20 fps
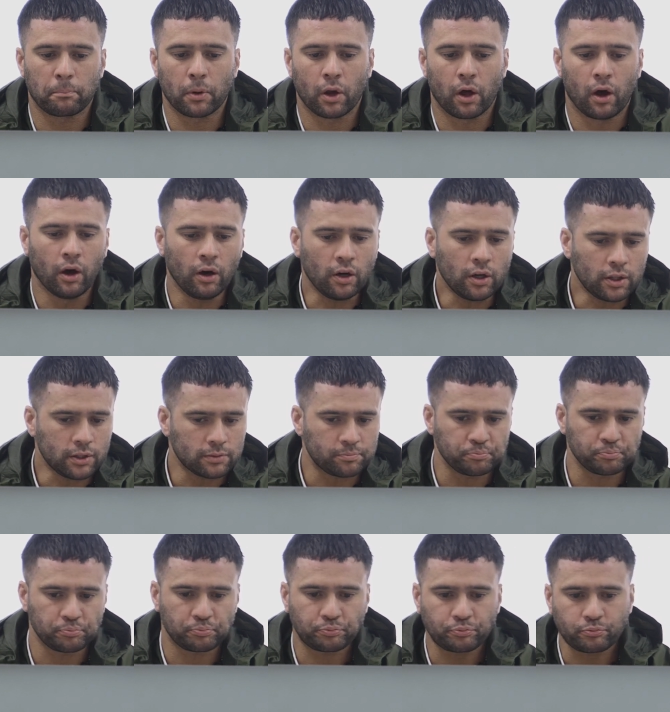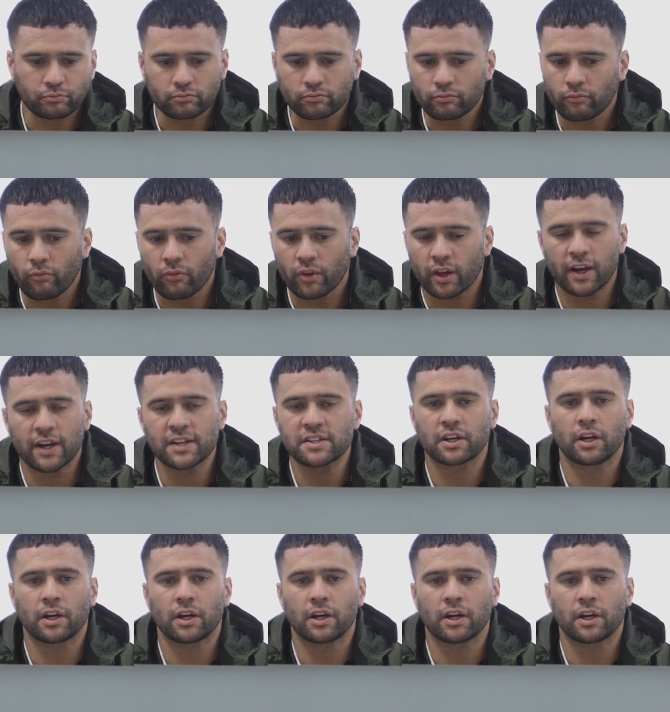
block. It's